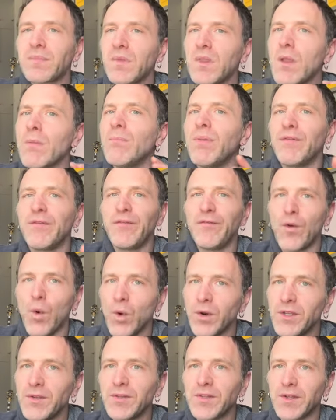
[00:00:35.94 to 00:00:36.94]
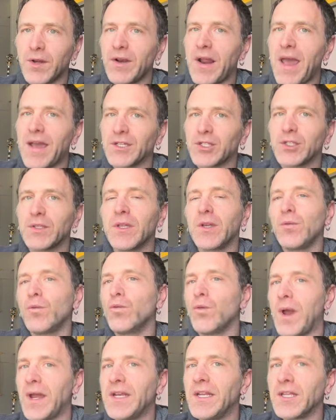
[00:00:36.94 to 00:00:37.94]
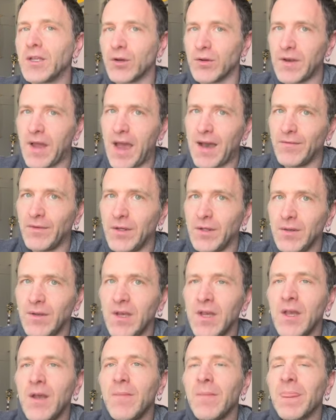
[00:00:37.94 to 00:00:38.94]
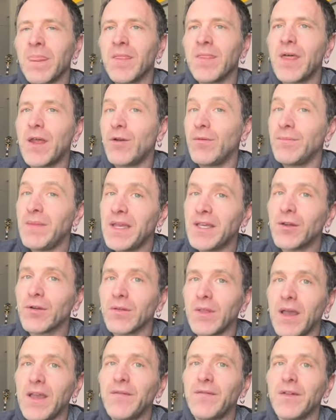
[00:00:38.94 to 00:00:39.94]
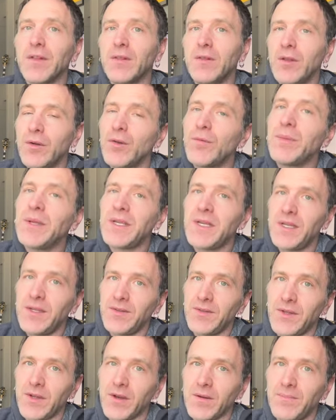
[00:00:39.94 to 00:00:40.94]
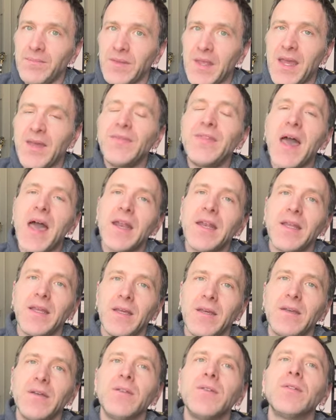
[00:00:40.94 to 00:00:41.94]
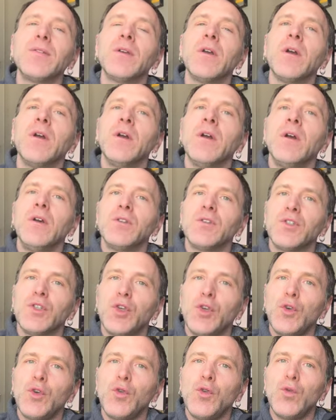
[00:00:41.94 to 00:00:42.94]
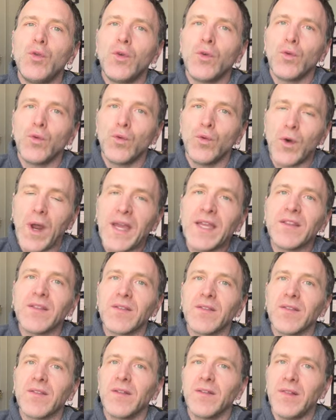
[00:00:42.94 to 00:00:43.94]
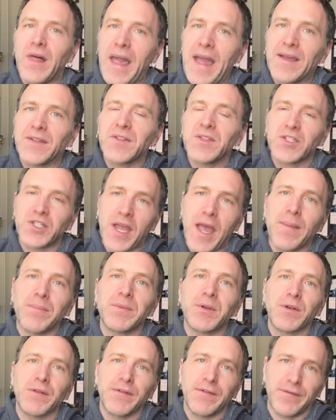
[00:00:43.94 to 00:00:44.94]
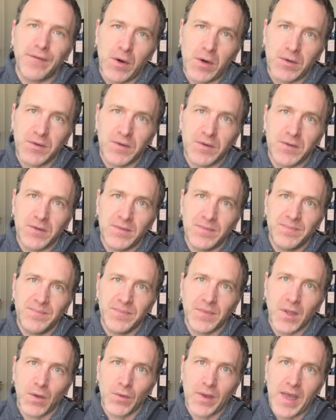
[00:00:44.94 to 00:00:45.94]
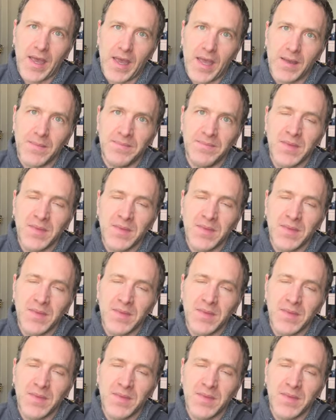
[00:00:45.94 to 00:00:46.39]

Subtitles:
before you start actually writing your novel that'll make your life a little bit easier. And that is to write the last chapter first, okay?